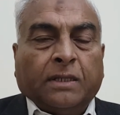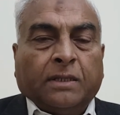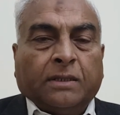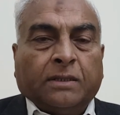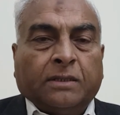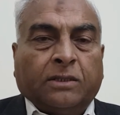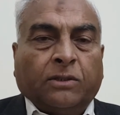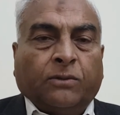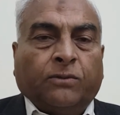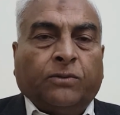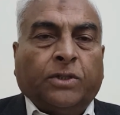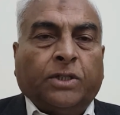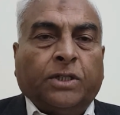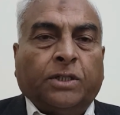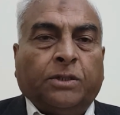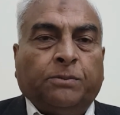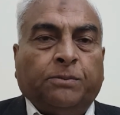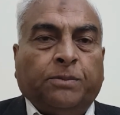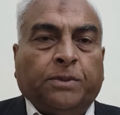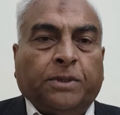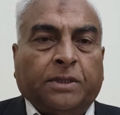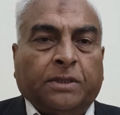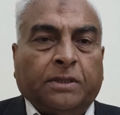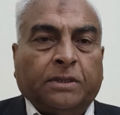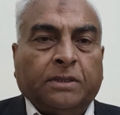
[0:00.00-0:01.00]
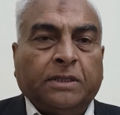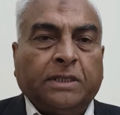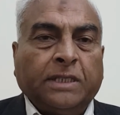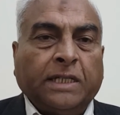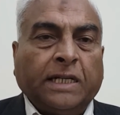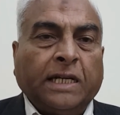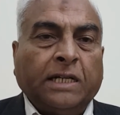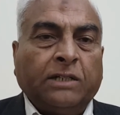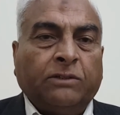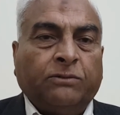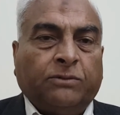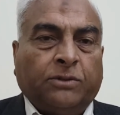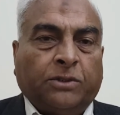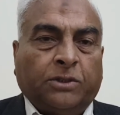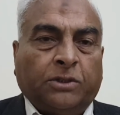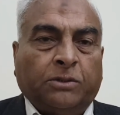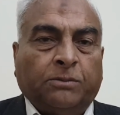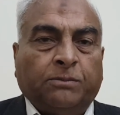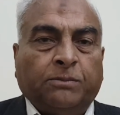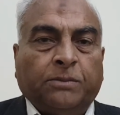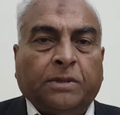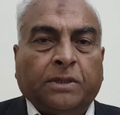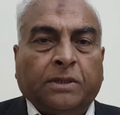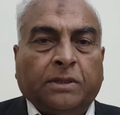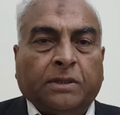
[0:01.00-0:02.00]
the verb, the
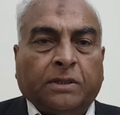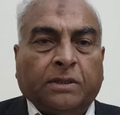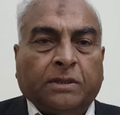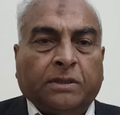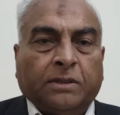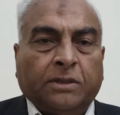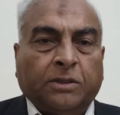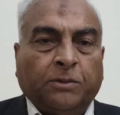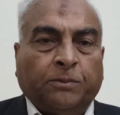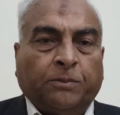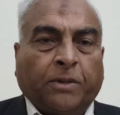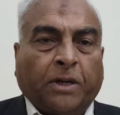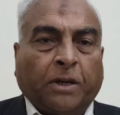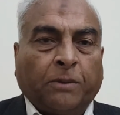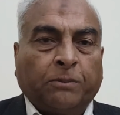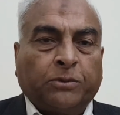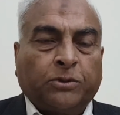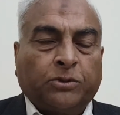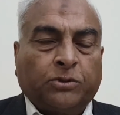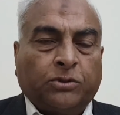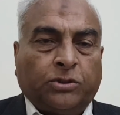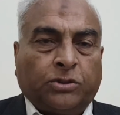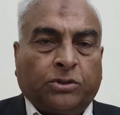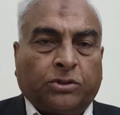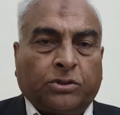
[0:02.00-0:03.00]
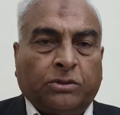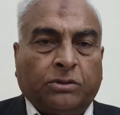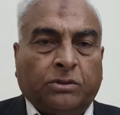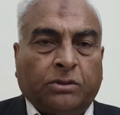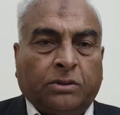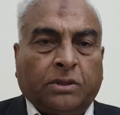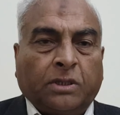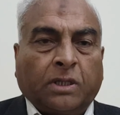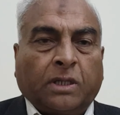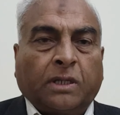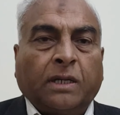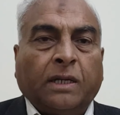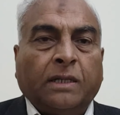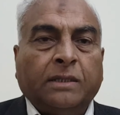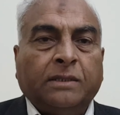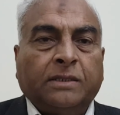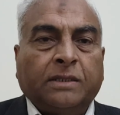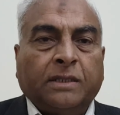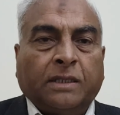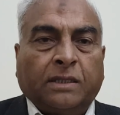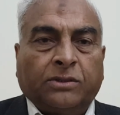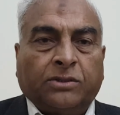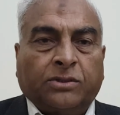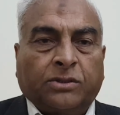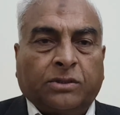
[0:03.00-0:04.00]
adverb, the preposition, the
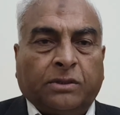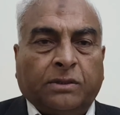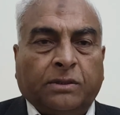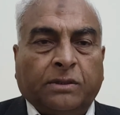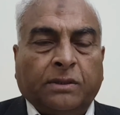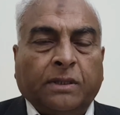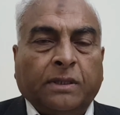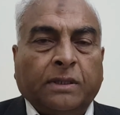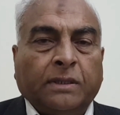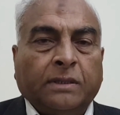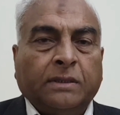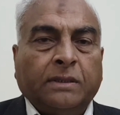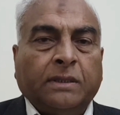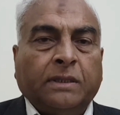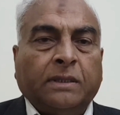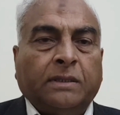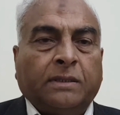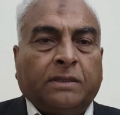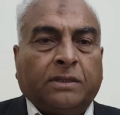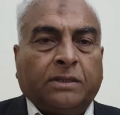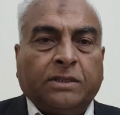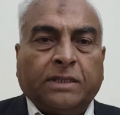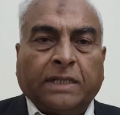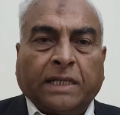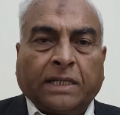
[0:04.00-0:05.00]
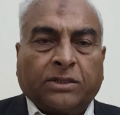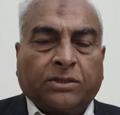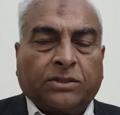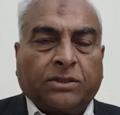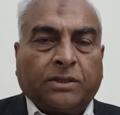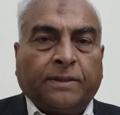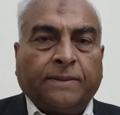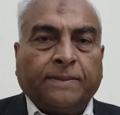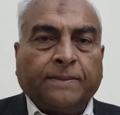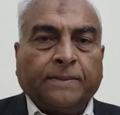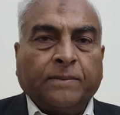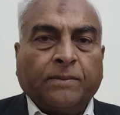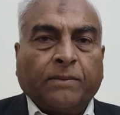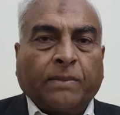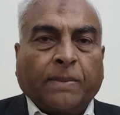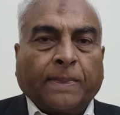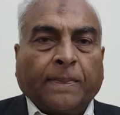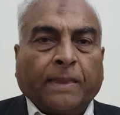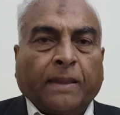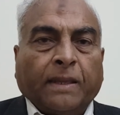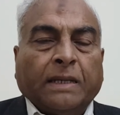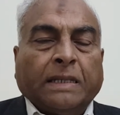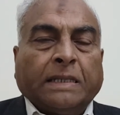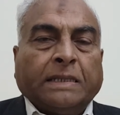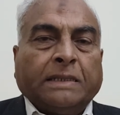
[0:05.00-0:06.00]
conjunction, the interjection.
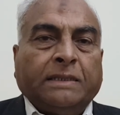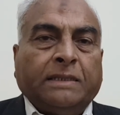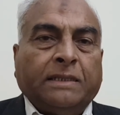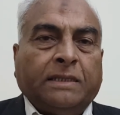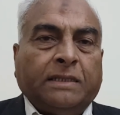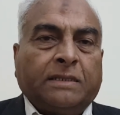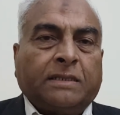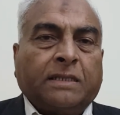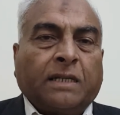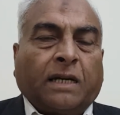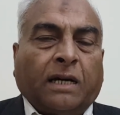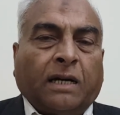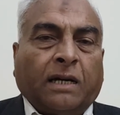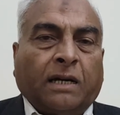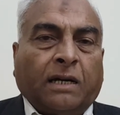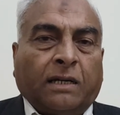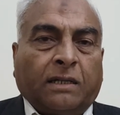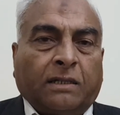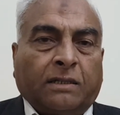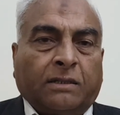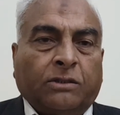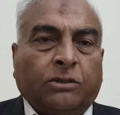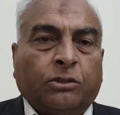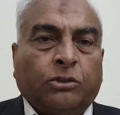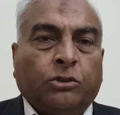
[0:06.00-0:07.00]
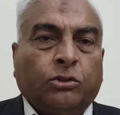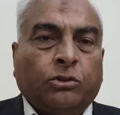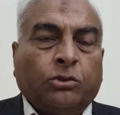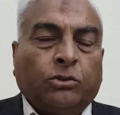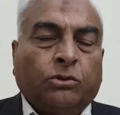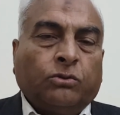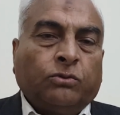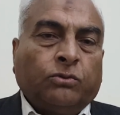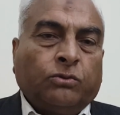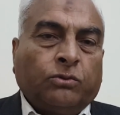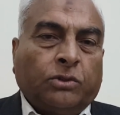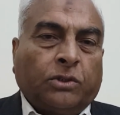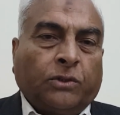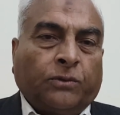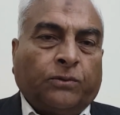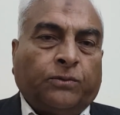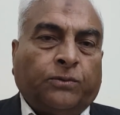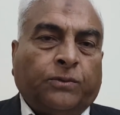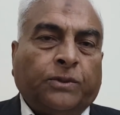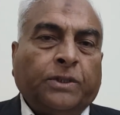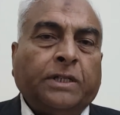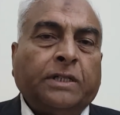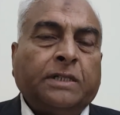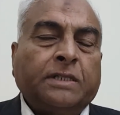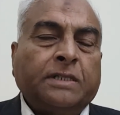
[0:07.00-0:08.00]
These are the
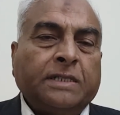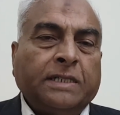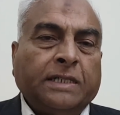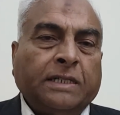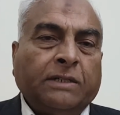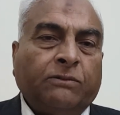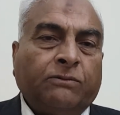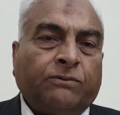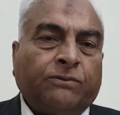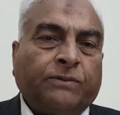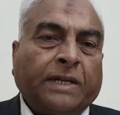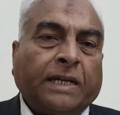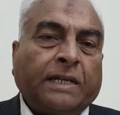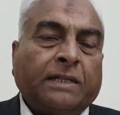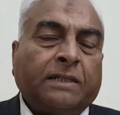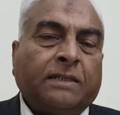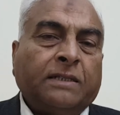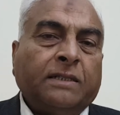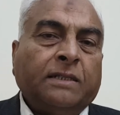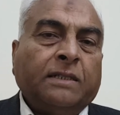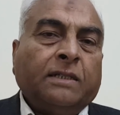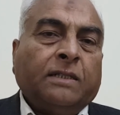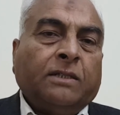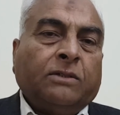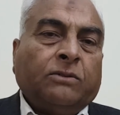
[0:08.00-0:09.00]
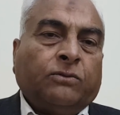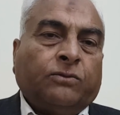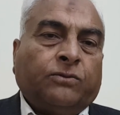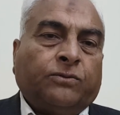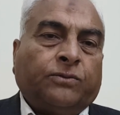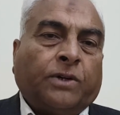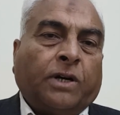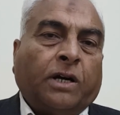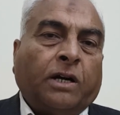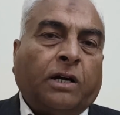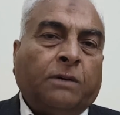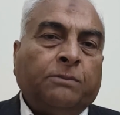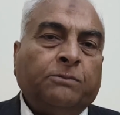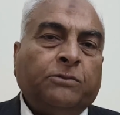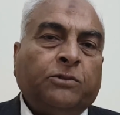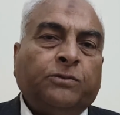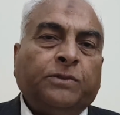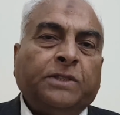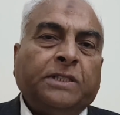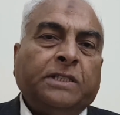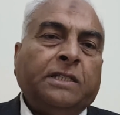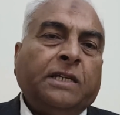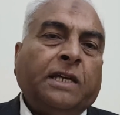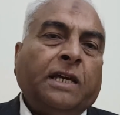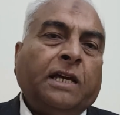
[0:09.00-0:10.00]
words in fact formed
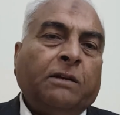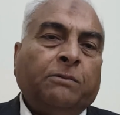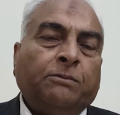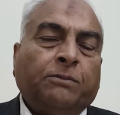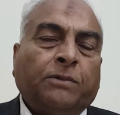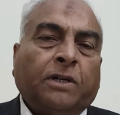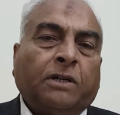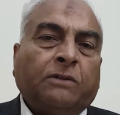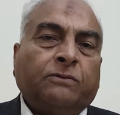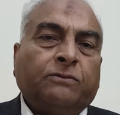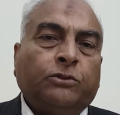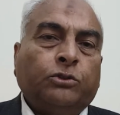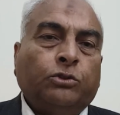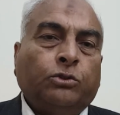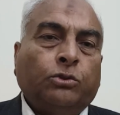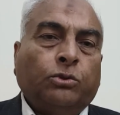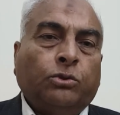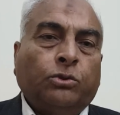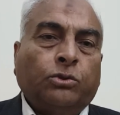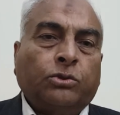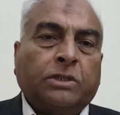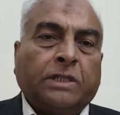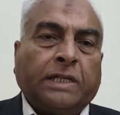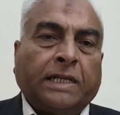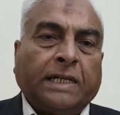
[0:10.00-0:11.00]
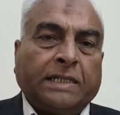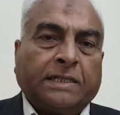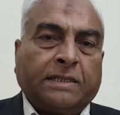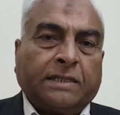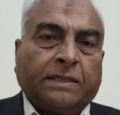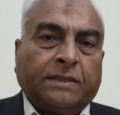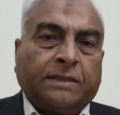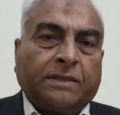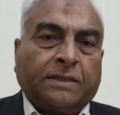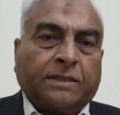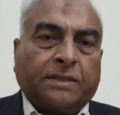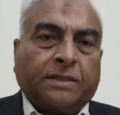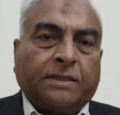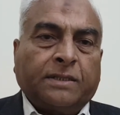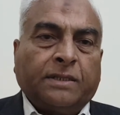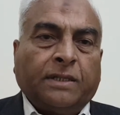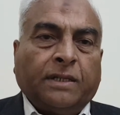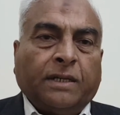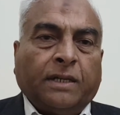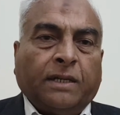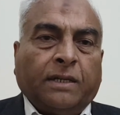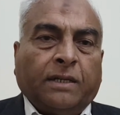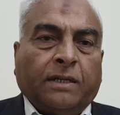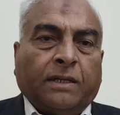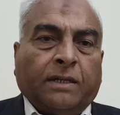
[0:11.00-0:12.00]
with the help of those letters.
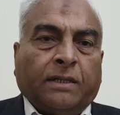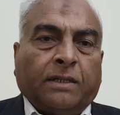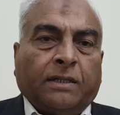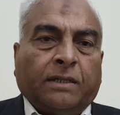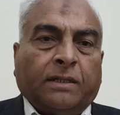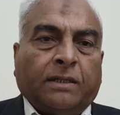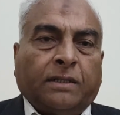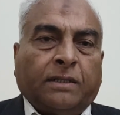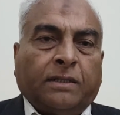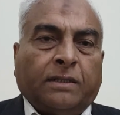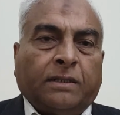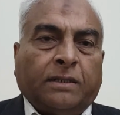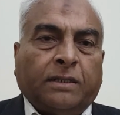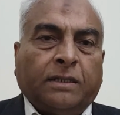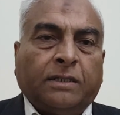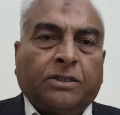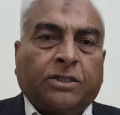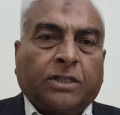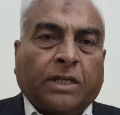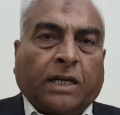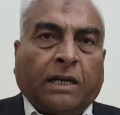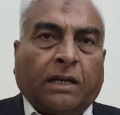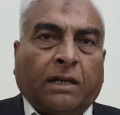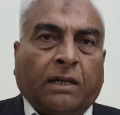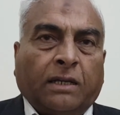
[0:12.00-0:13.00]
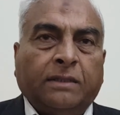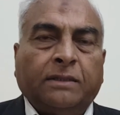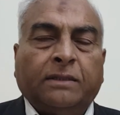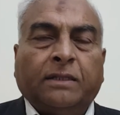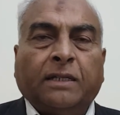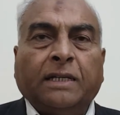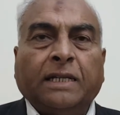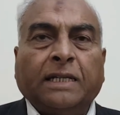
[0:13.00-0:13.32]
Inshallah, in the